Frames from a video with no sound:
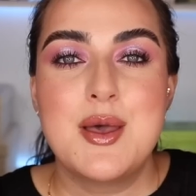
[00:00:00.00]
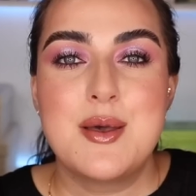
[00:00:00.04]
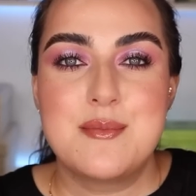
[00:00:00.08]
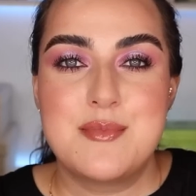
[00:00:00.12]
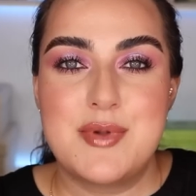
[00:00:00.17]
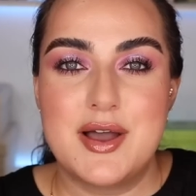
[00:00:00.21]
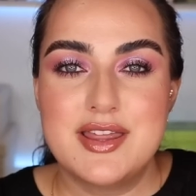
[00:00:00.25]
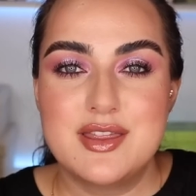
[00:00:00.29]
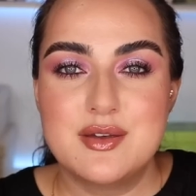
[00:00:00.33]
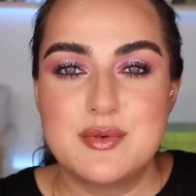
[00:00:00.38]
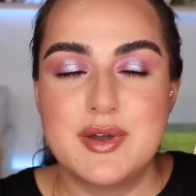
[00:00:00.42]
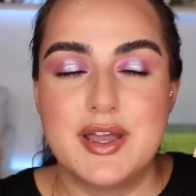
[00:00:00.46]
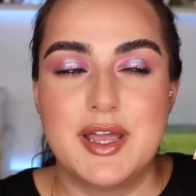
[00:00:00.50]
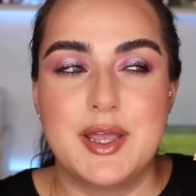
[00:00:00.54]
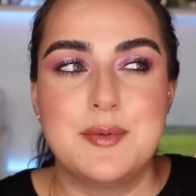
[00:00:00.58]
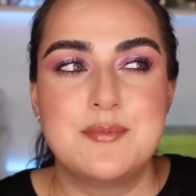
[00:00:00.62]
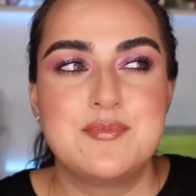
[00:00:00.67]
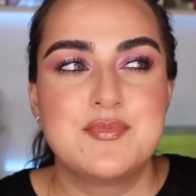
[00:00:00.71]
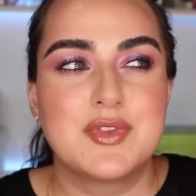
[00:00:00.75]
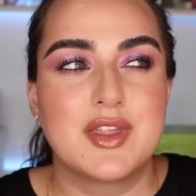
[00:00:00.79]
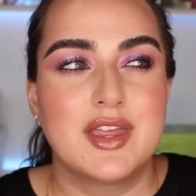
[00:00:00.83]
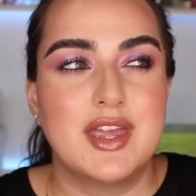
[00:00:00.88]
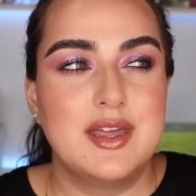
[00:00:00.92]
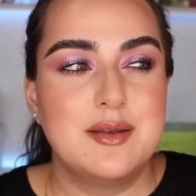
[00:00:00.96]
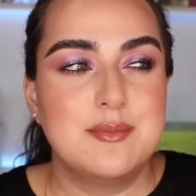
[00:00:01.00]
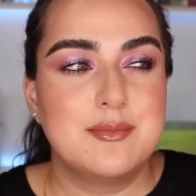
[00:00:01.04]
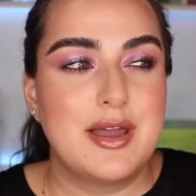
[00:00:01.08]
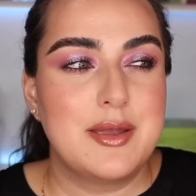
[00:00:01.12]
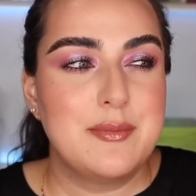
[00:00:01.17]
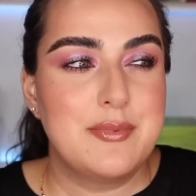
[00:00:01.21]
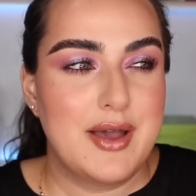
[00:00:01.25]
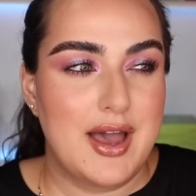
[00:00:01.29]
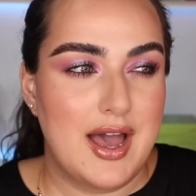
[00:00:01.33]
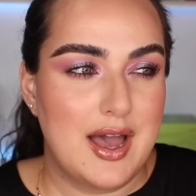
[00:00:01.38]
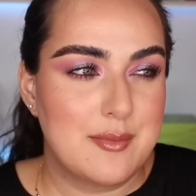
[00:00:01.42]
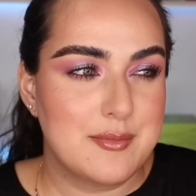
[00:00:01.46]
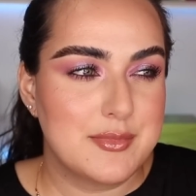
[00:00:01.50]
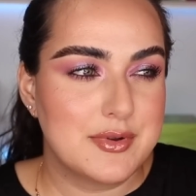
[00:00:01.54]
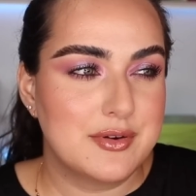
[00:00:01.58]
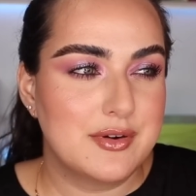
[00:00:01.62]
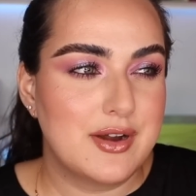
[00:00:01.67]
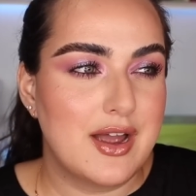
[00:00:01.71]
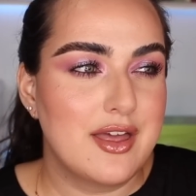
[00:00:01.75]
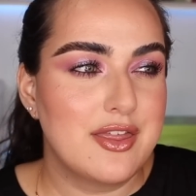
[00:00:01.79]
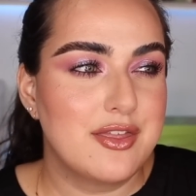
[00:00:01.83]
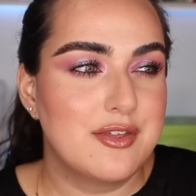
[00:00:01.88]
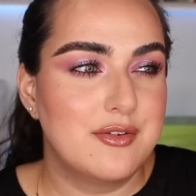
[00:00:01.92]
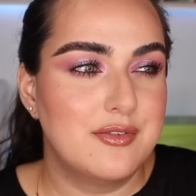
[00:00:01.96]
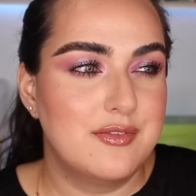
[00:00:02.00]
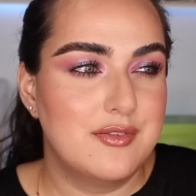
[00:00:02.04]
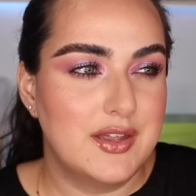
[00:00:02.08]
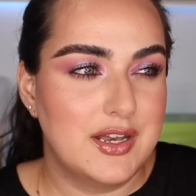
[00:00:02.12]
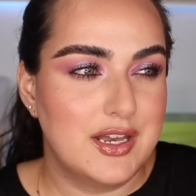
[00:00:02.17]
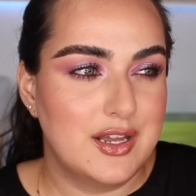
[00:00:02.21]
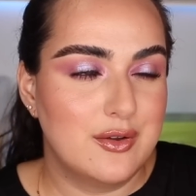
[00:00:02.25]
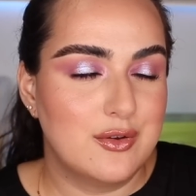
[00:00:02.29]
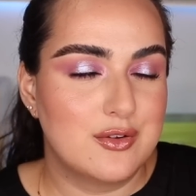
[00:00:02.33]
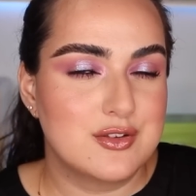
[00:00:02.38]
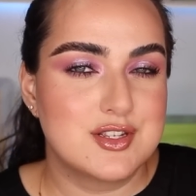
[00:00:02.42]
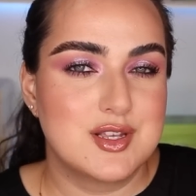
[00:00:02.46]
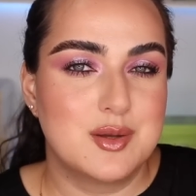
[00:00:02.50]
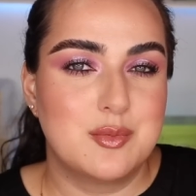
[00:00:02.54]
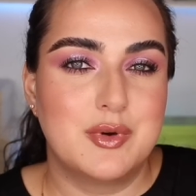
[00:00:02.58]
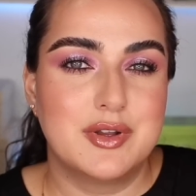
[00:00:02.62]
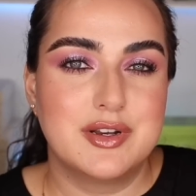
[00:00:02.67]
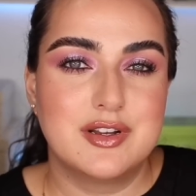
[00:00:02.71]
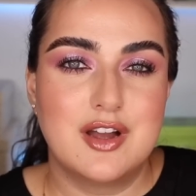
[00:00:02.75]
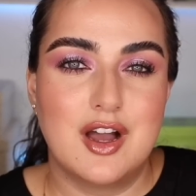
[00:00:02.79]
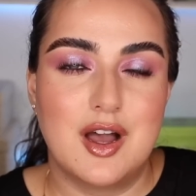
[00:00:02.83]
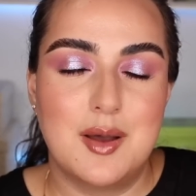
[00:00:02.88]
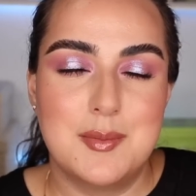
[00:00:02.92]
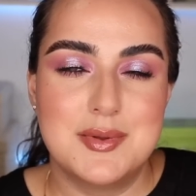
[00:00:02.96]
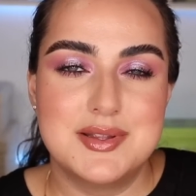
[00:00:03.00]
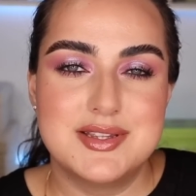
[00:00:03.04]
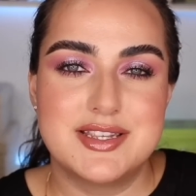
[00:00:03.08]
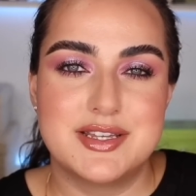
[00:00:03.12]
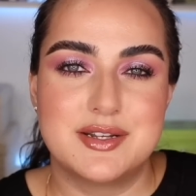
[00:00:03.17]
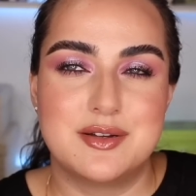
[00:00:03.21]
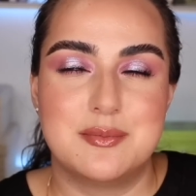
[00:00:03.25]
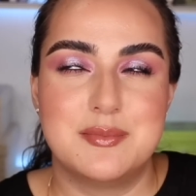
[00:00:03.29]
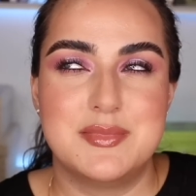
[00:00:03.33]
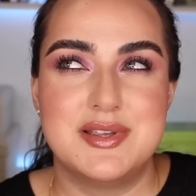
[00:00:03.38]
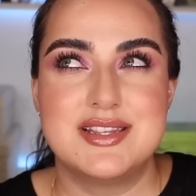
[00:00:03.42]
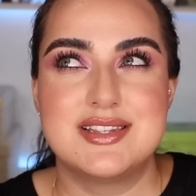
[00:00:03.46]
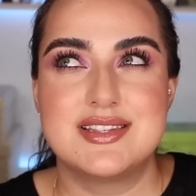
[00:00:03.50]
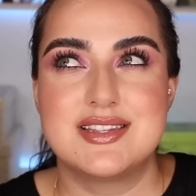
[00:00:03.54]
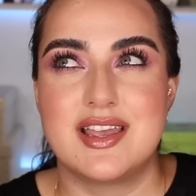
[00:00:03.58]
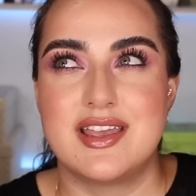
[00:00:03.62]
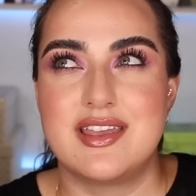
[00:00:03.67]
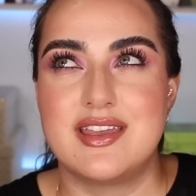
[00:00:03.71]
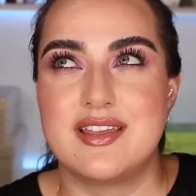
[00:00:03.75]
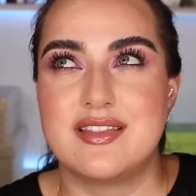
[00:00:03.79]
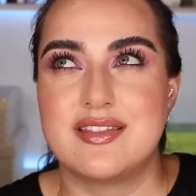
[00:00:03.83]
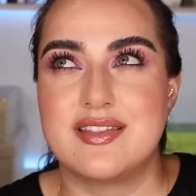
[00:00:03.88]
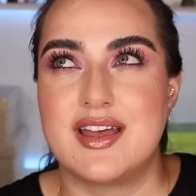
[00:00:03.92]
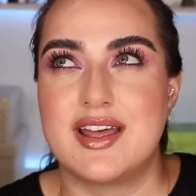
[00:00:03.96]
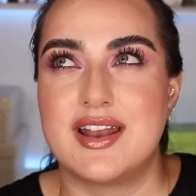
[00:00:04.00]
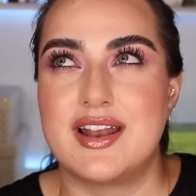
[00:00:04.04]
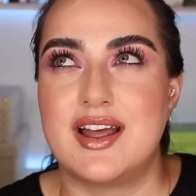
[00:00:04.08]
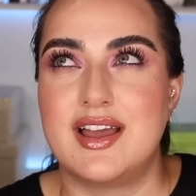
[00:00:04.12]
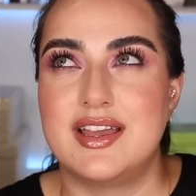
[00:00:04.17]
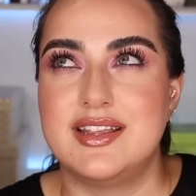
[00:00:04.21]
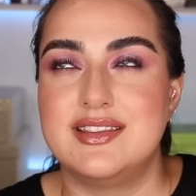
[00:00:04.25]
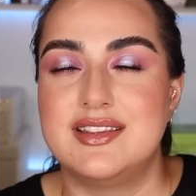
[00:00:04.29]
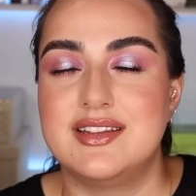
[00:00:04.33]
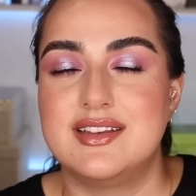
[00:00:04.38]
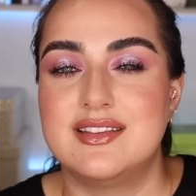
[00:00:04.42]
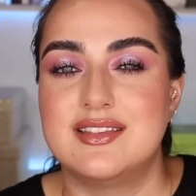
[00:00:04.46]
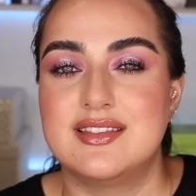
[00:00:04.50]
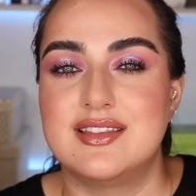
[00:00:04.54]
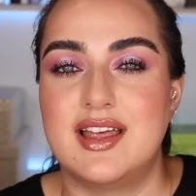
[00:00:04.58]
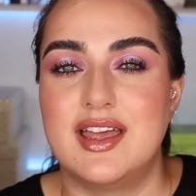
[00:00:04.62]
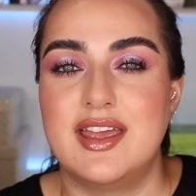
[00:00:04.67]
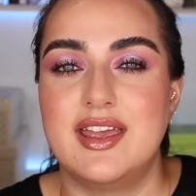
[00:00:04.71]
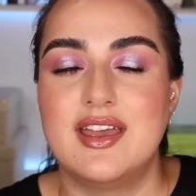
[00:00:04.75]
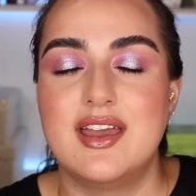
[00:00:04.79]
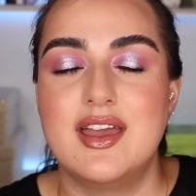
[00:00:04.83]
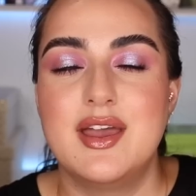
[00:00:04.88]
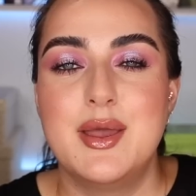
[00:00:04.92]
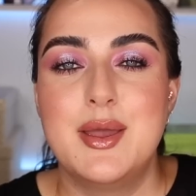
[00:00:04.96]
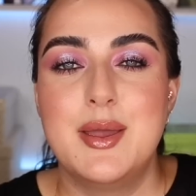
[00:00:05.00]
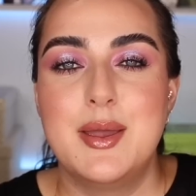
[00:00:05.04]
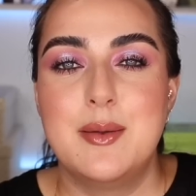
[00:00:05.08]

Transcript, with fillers: By the way, in my Pat McGrath video, someone commented on me saying that I didn't like